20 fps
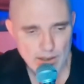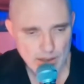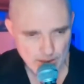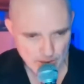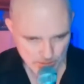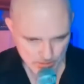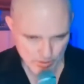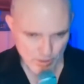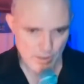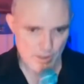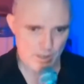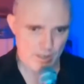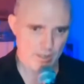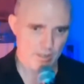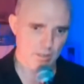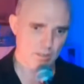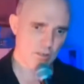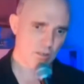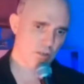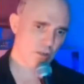Right.
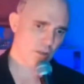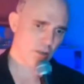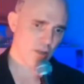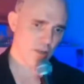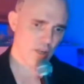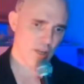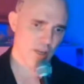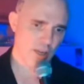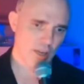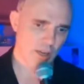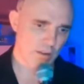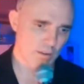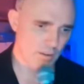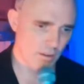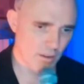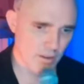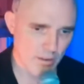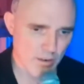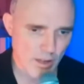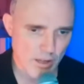Good. And
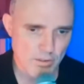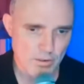another